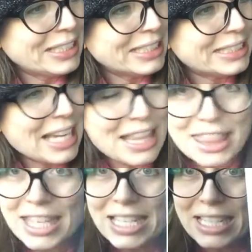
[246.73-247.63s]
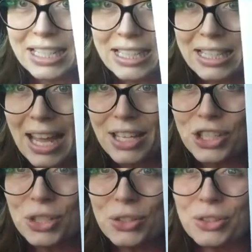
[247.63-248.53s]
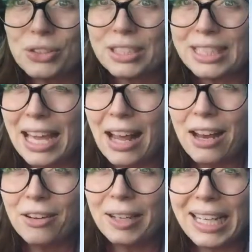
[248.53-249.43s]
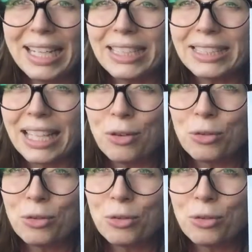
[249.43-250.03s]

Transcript: is that the National Gallery? Is that